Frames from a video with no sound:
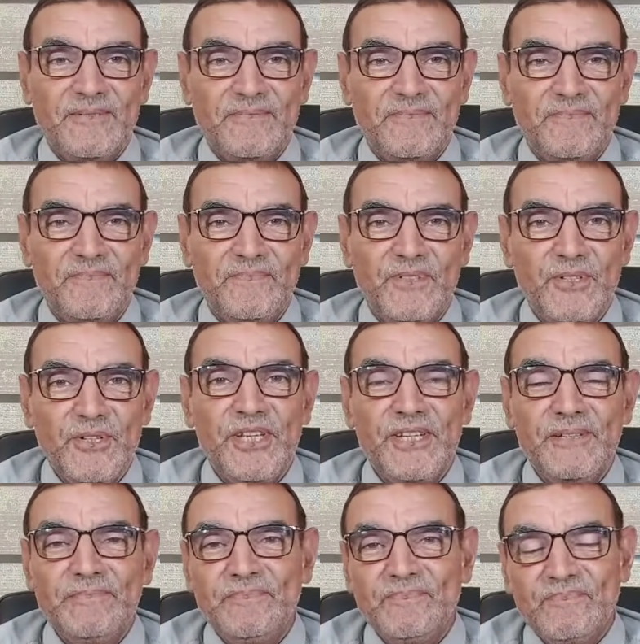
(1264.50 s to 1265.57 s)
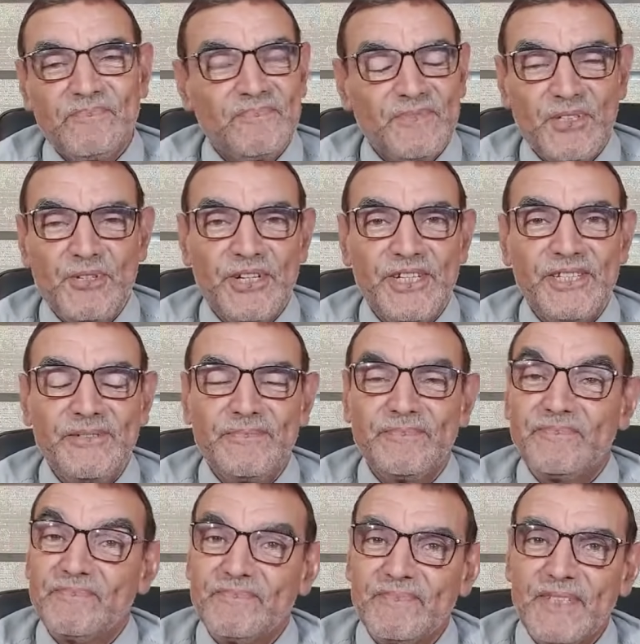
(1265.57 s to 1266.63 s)
Okay, sorry,
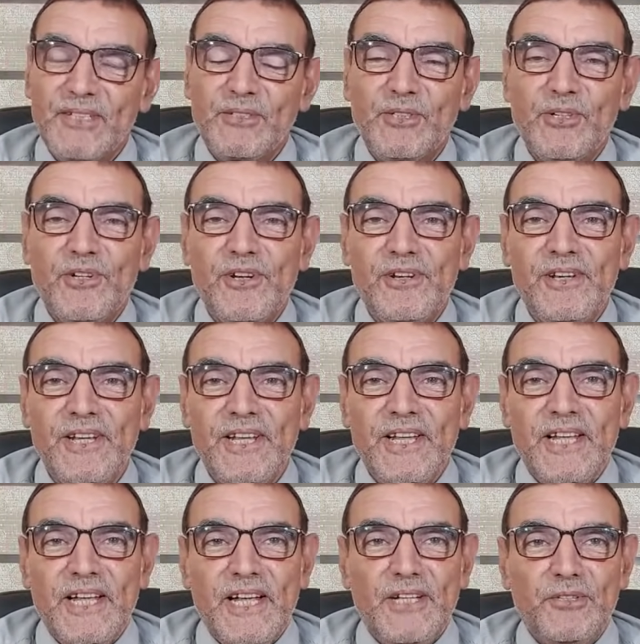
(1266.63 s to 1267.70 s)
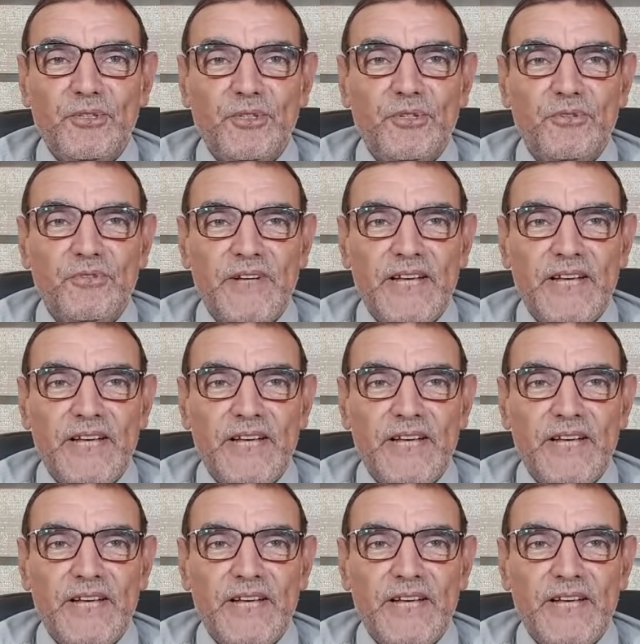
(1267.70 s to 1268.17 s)
another call and the show.